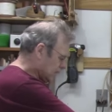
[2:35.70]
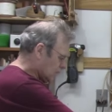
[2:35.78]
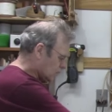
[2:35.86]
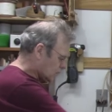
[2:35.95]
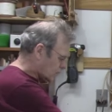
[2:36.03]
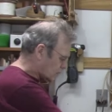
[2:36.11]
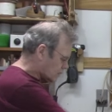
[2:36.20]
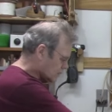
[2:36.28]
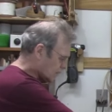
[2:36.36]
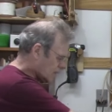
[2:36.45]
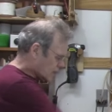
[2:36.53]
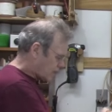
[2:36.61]
hold the
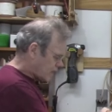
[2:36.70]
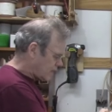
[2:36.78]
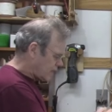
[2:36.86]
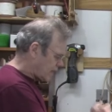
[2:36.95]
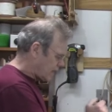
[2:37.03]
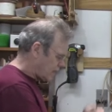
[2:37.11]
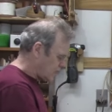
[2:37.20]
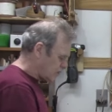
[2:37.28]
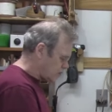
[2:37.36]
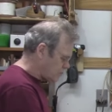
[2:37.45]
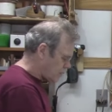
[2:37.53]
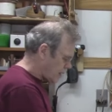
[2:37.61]
lock nut down, it'll
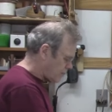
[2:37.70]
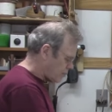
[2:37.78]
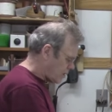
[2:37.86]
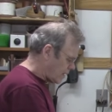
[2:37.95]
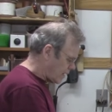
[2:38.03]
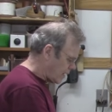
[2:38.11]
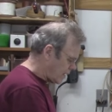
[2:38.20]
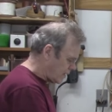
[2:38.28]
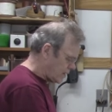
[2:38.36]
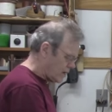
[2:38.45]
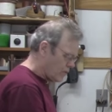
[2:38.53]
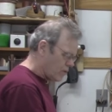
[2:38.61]
just pop right out,
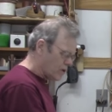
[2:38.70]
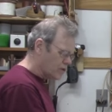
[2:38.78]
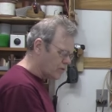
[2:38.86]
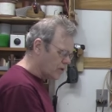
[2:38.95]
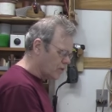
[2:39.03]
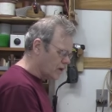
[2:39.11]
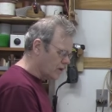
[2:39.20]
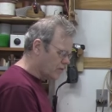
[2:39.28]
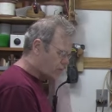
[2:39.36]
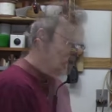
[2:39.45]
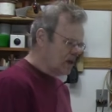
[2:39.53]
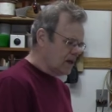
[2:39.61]
and that works real well
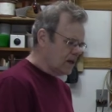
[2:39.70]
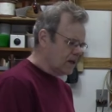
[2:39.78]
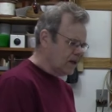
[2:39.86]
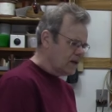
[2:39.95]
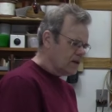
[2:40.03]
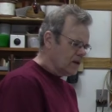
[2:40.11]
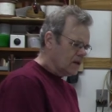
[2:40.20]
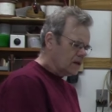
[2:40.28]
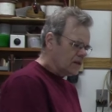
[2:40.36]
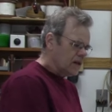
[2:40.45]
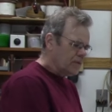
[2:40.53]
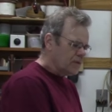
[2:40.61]
for me. Another little
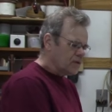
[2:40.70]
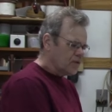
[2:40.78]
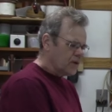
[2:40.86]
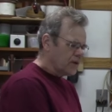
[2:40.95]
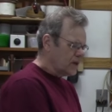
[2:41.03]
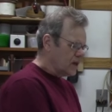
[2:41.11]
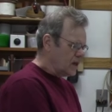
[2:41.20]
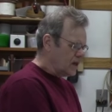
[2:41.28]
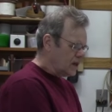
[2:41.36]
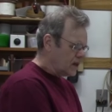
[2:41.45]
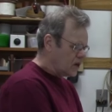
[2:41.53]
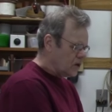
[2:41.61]
tip is with the
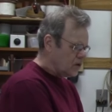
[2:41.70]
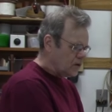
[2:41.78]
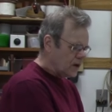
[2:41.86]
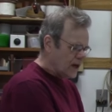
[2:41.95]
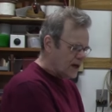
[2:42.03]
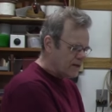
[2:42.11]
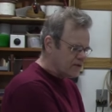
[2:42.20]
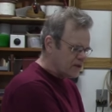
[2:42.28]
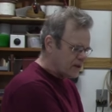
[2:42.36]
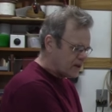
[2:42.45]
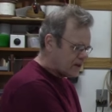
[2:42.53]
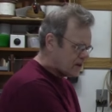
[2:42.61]
uh, cone live
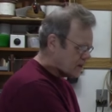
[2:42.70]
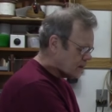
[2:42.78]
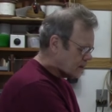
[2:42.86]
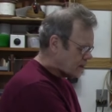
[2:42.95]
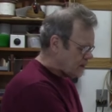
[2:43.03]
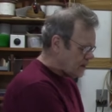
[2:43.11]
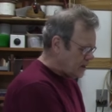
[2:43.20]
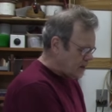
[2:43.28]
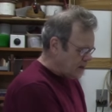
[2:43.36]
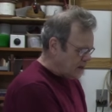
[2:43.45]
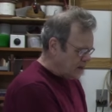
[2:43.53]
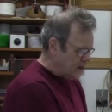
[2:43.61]
center.
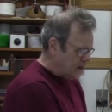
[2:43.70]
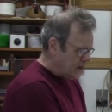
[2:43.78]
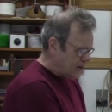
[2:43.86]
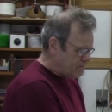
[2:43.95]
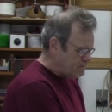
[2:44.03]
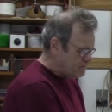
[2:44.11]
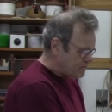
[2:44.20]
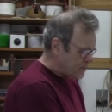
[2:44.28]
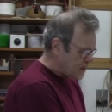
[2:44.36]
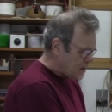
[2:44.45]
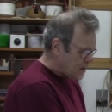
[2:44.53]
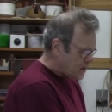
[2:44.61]
Um,
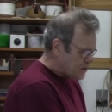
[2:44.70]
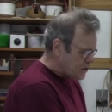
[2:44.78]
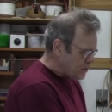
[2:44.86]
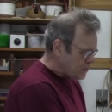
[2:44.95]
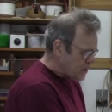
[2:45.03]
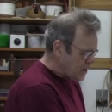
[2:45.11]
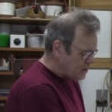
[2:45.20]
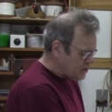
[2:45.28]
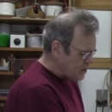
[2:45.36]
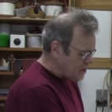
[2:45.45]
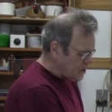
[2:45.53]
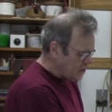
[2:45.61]
sometimes,
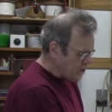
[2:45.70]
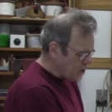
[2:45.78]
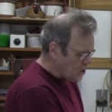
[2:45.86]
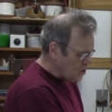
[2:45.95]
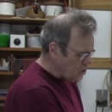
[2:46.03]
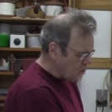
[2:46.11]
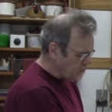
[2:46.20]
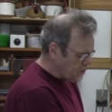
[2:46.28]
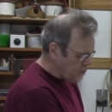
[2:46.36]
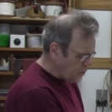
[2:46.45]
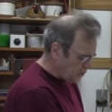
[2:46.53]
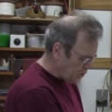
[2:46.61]
you know, the cone, if you put